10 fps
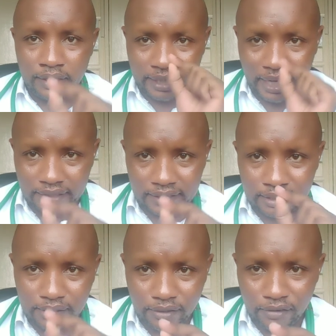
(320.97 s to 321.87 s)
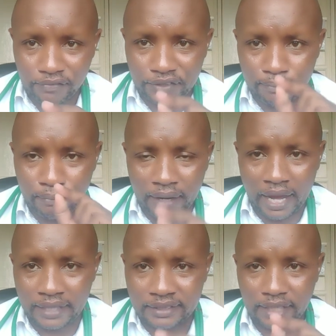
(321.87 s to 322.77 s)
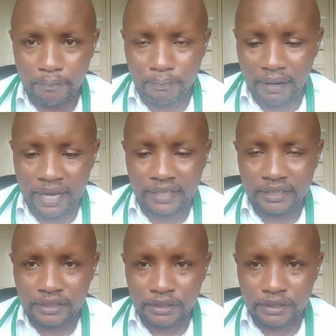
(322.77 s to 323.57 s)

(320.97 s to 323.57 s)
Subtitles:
cutting off the blood supply